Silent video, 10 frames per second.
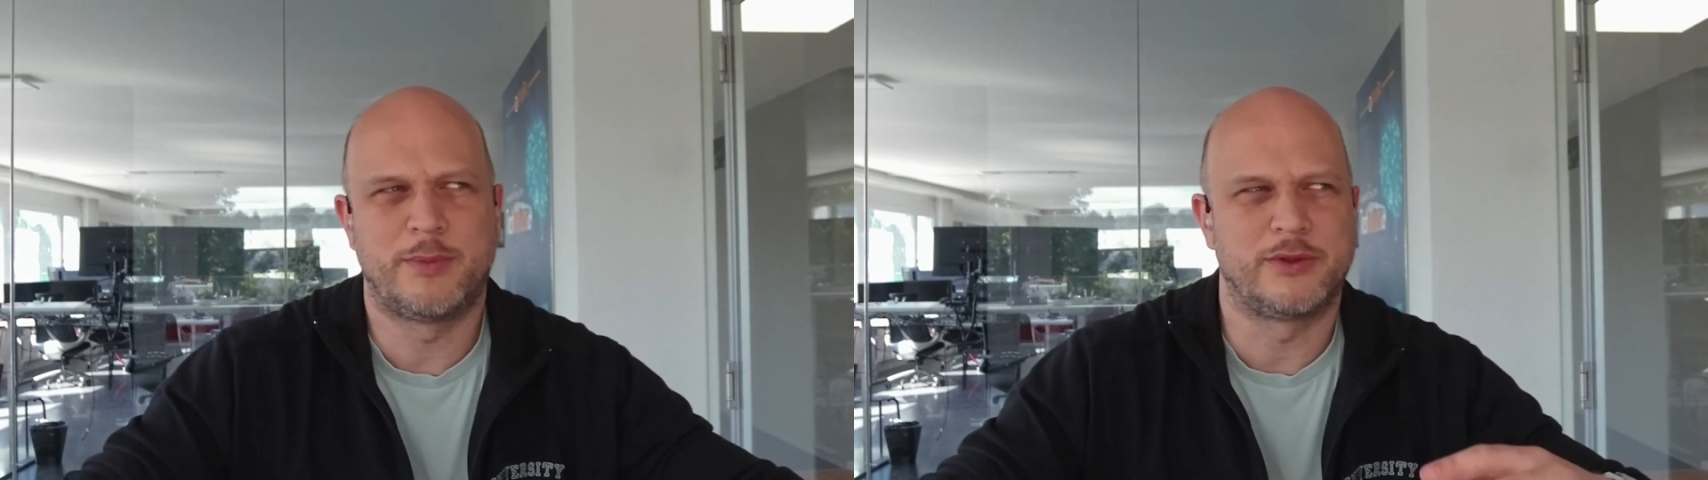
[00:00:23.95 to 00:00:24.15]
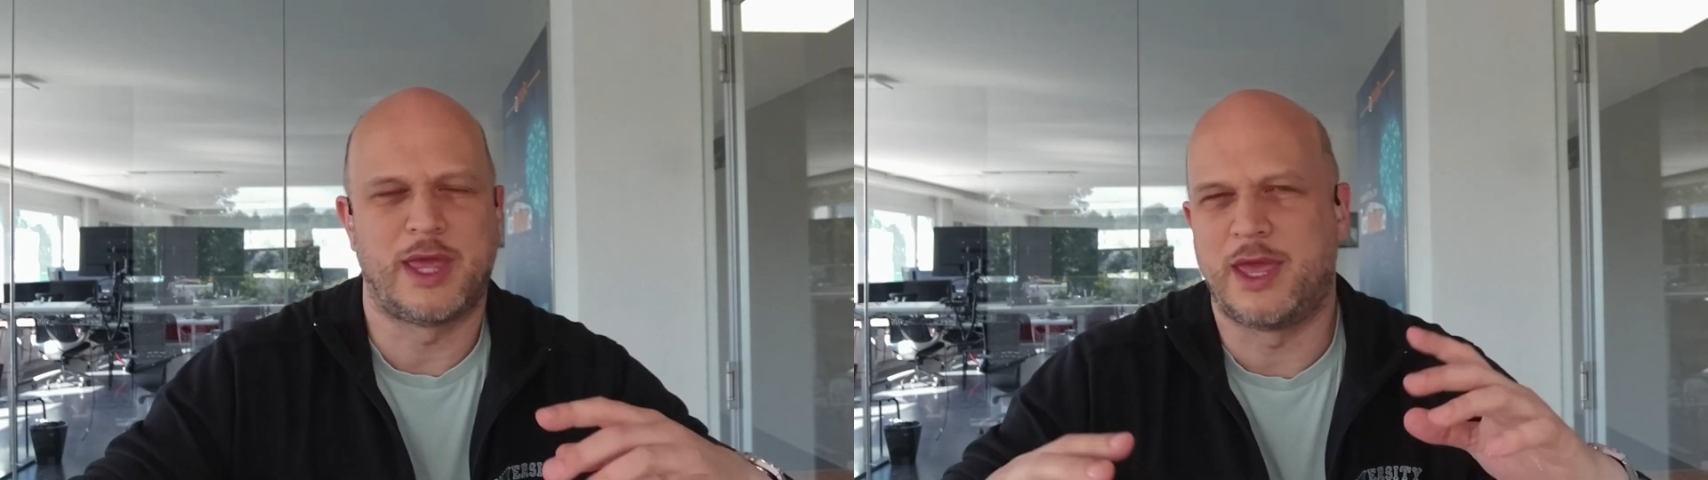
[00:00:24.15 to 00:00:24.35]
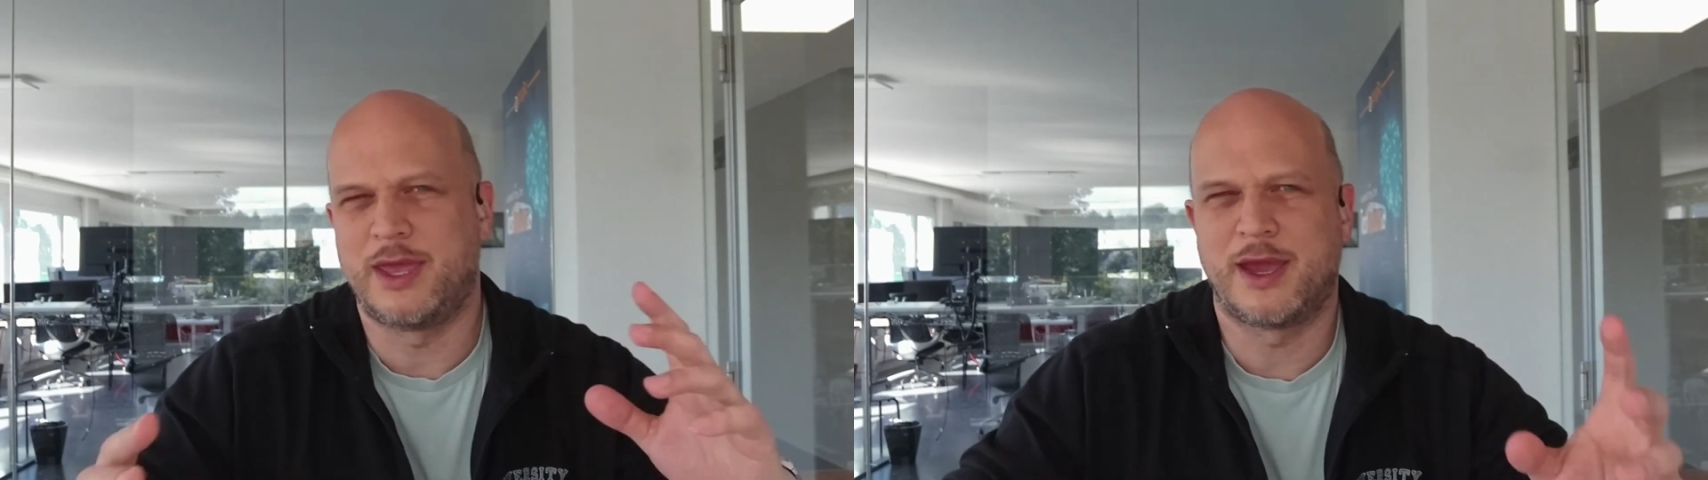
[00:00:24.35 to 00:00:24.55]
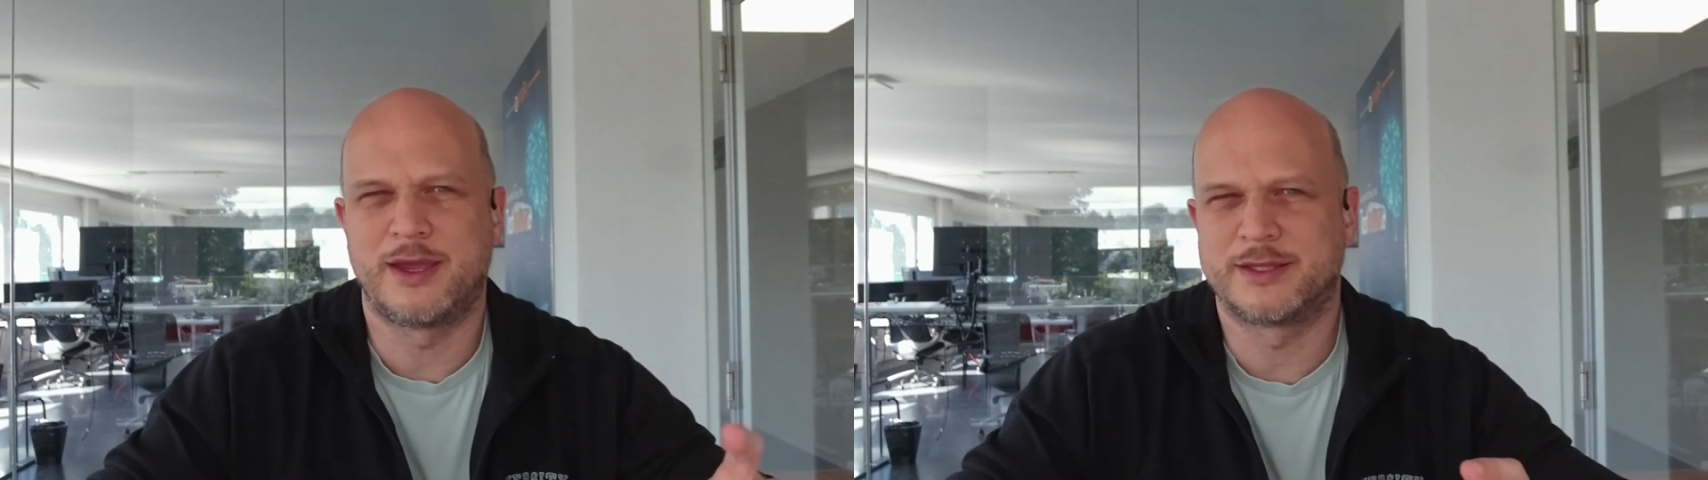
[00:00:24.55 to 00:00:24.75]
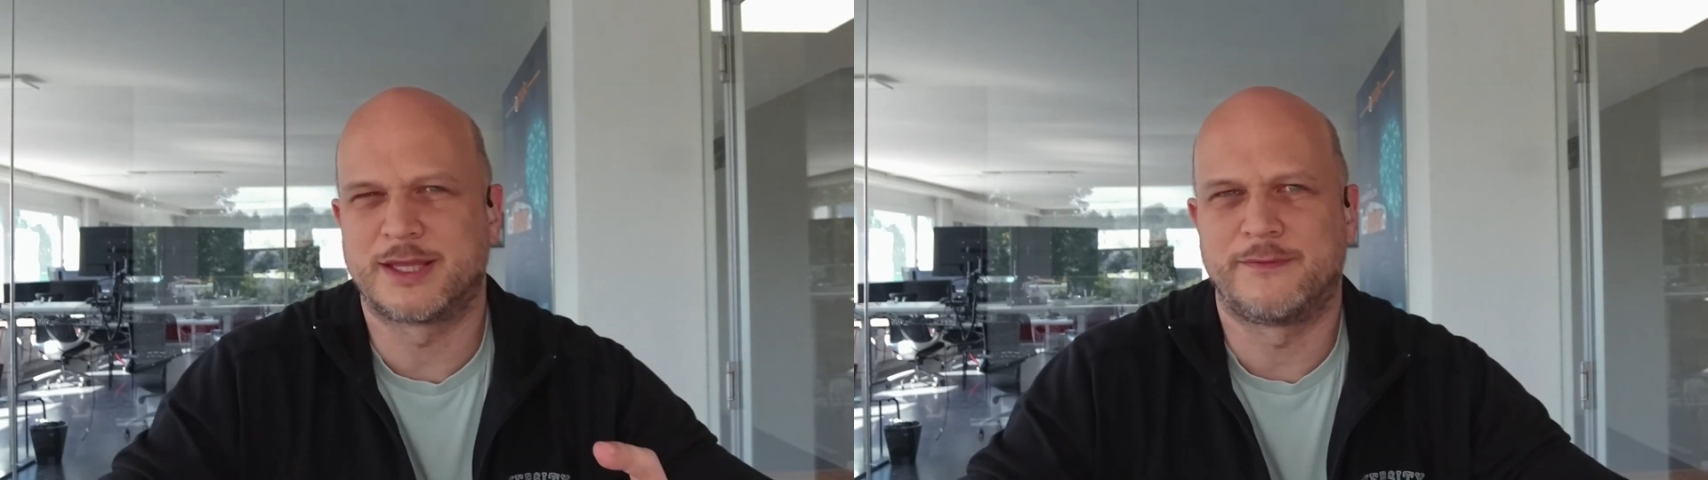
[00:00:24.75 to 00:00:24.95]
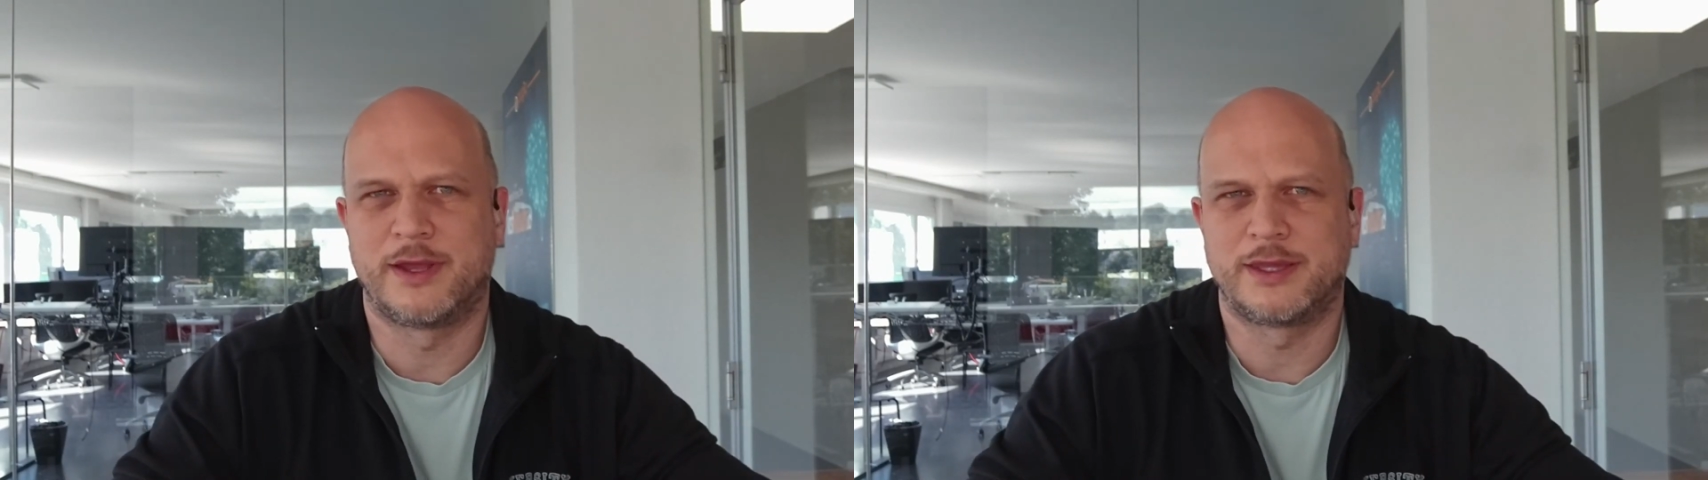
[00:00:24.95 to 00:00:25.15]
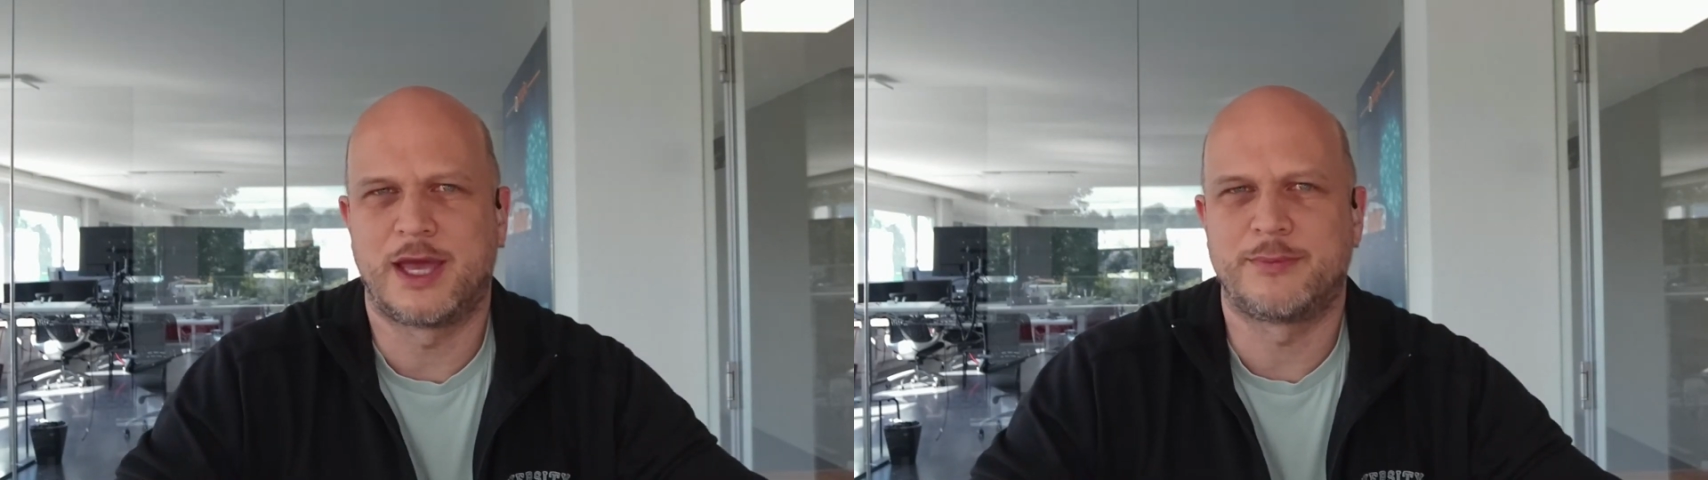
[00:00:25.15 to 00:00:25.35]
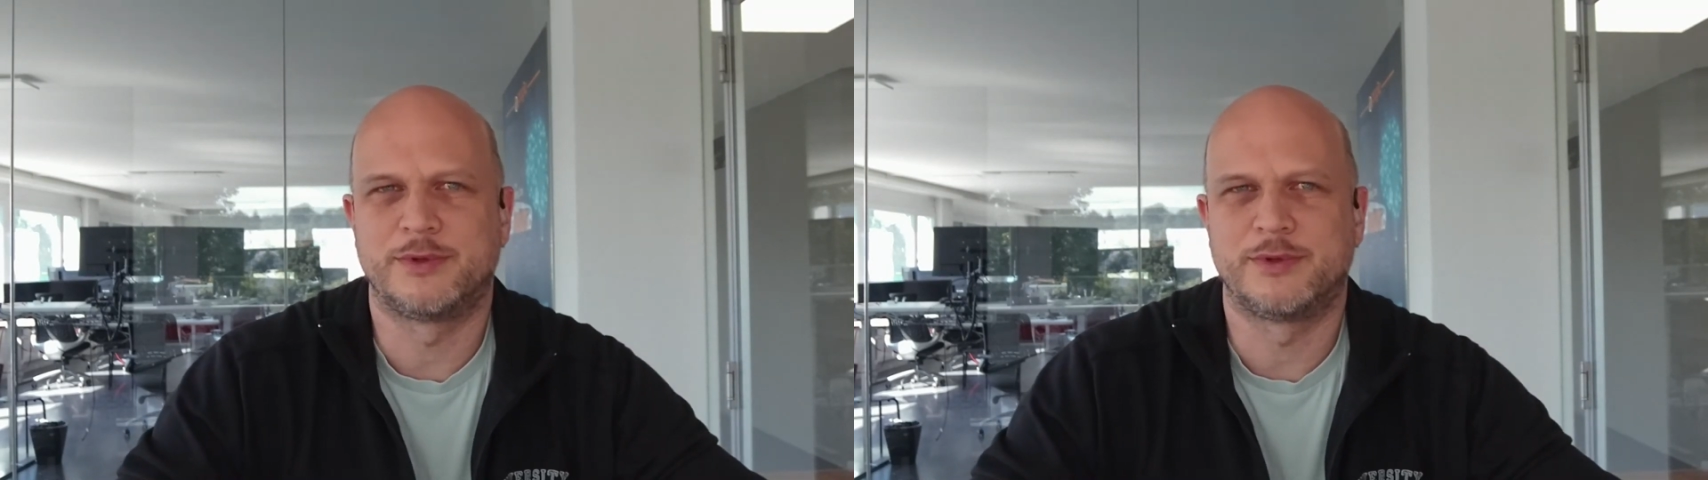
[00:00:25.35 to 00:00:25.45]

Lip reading: about AI and stuff like that,